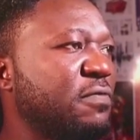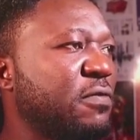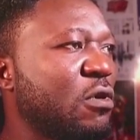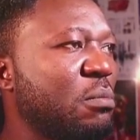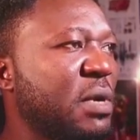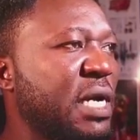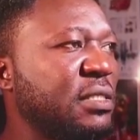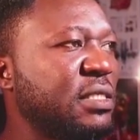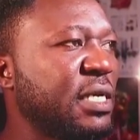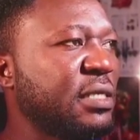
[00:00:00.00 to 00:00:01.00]
For my
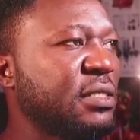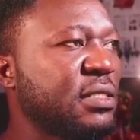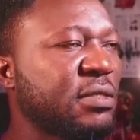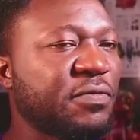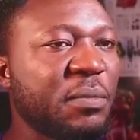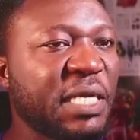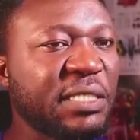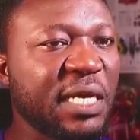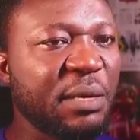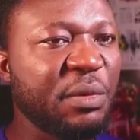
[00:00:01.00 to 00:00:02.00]
dates, for my
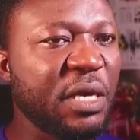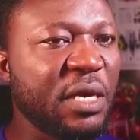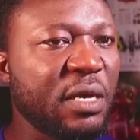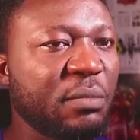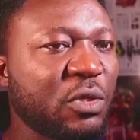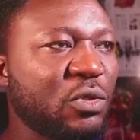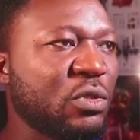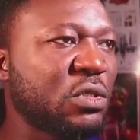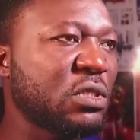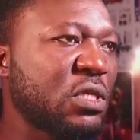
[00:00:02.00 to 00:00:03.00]
time here, I'm going to
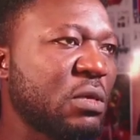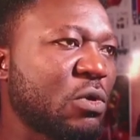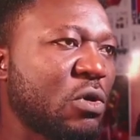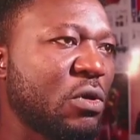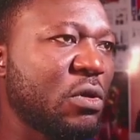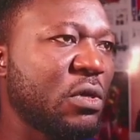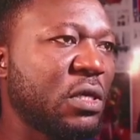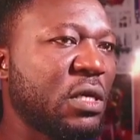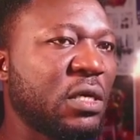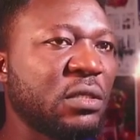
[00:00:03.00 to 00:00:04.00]
use the same color
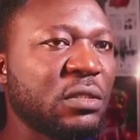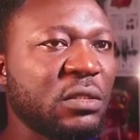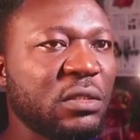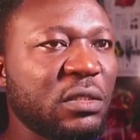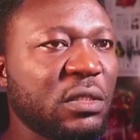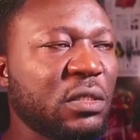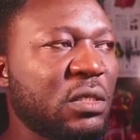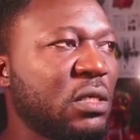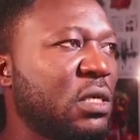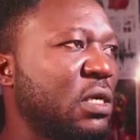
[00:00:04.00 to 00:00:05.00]
again.
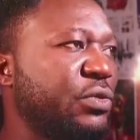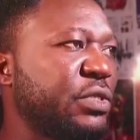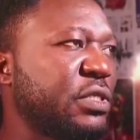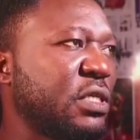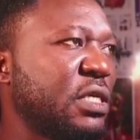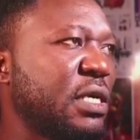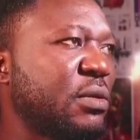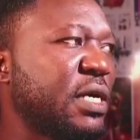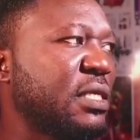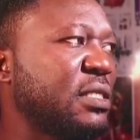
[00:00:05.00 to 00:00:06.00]
You see now
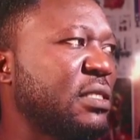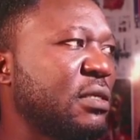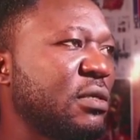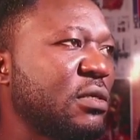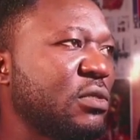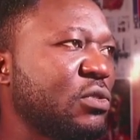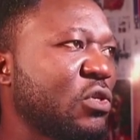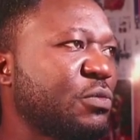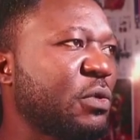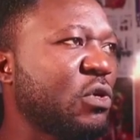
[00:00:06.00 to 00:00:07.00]
that
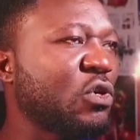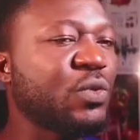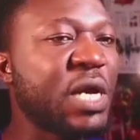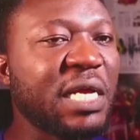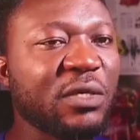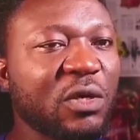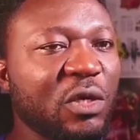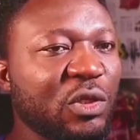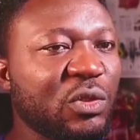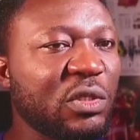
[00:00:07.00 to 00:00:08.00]
just because we're adding
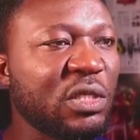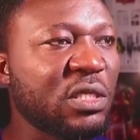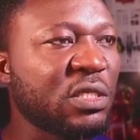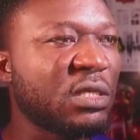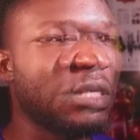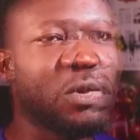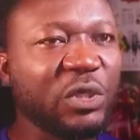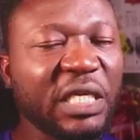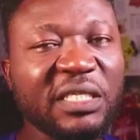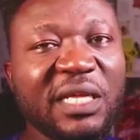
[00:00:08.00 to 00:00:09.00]
color to this,
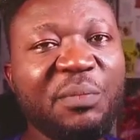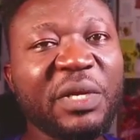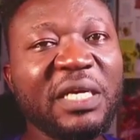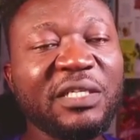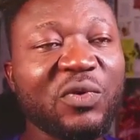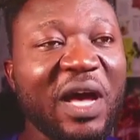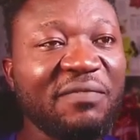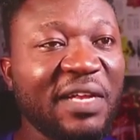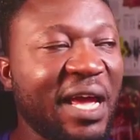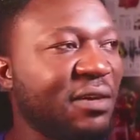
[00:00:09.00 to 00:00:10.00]
project is now beginning to
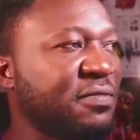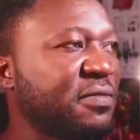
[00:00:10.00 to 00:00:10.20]
have life.